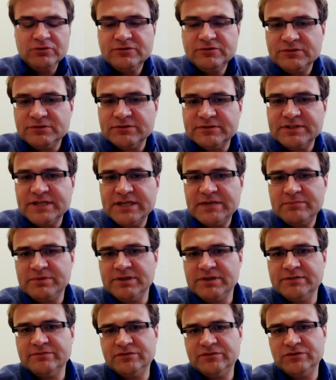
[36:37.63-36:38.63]
The personal
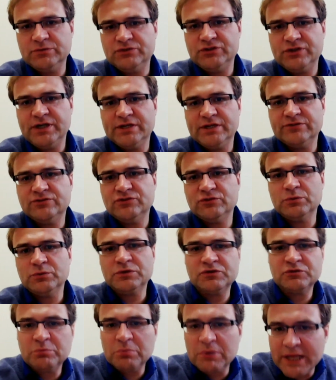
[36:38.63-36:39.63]
statement gives you a chance
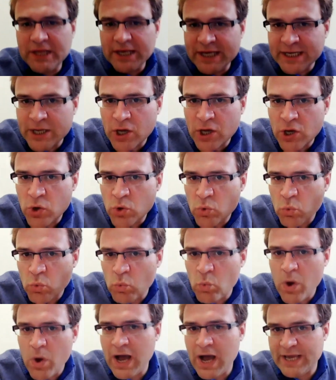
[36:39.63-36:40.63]
to explain
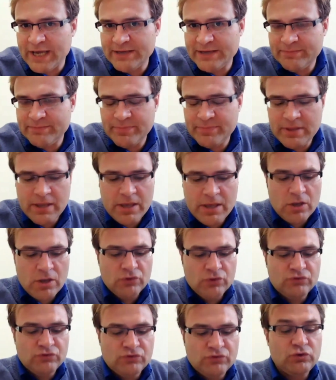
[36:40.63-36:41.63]
why.
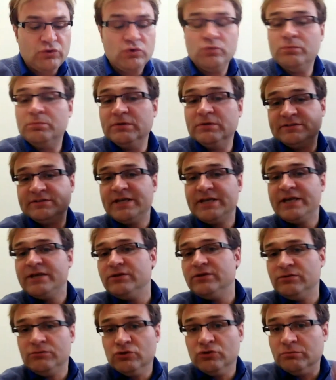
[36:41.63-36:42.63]
So you
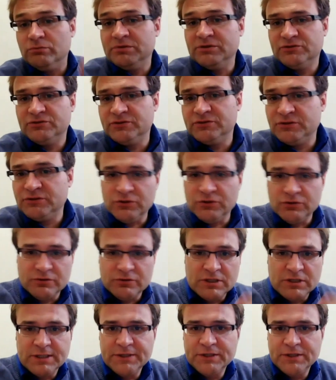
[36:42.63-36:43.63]
state your mission,
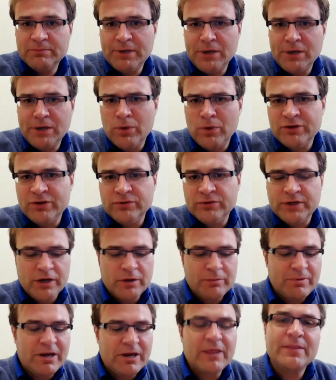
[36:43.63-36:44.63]
you're clear about what
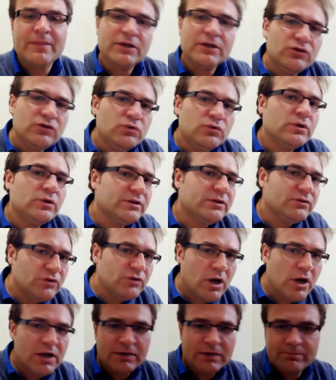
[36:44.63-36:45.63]
you care about, and then you
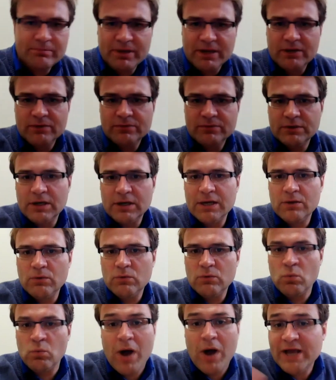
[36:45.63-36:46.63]
can talk about
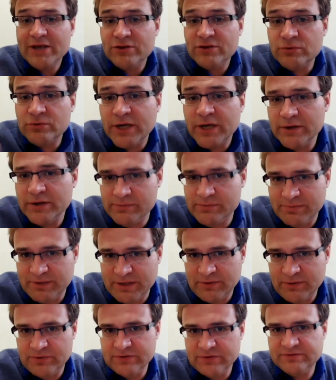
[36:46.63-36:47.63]
why you
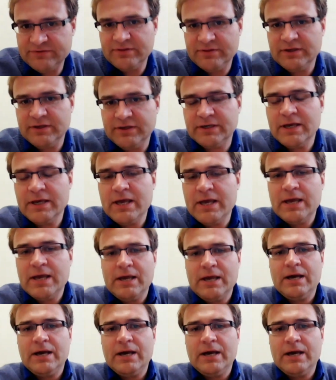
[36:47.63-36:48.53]
care about this thing.